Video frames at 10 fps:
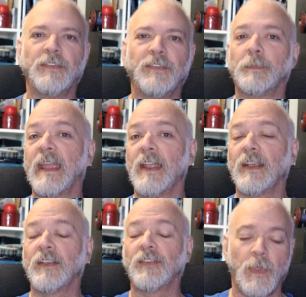
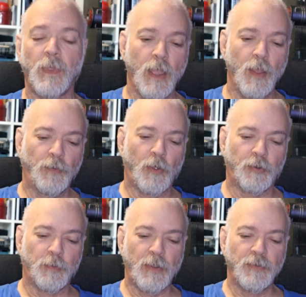mechanics, talked
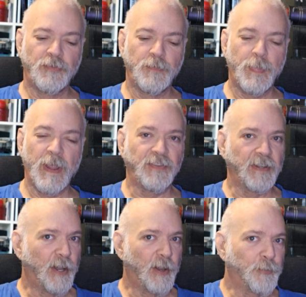about
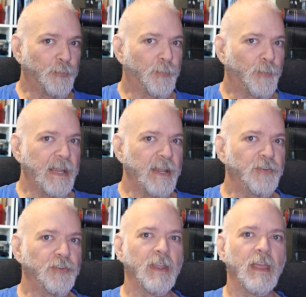basic character
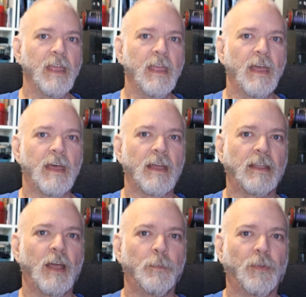creation, a
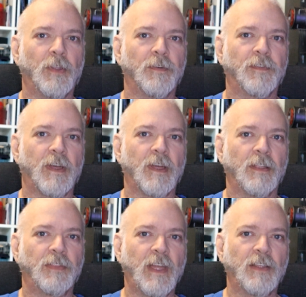couple of
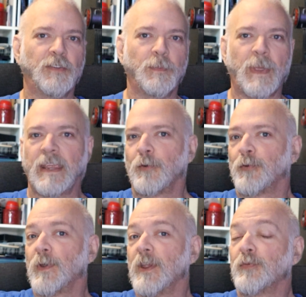things that make
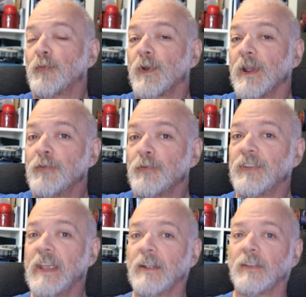character creation more
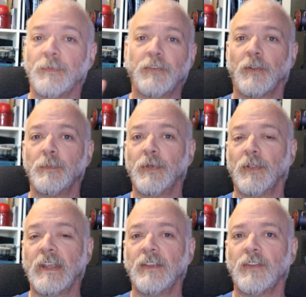interesting, and special
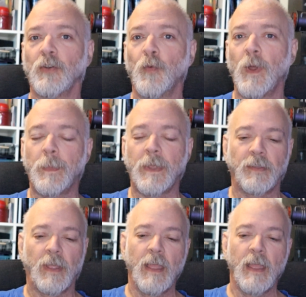abilities,
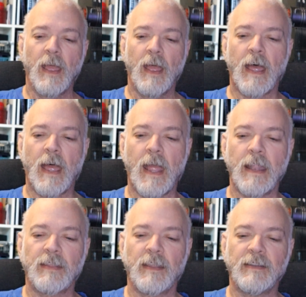equipment.
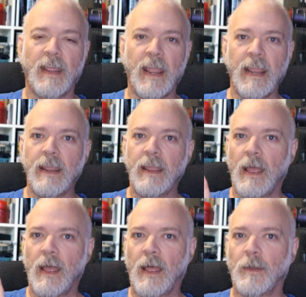Today,
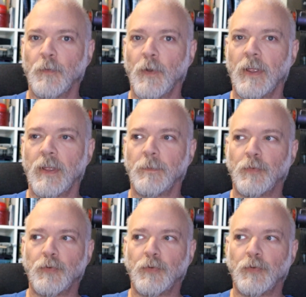I'm going to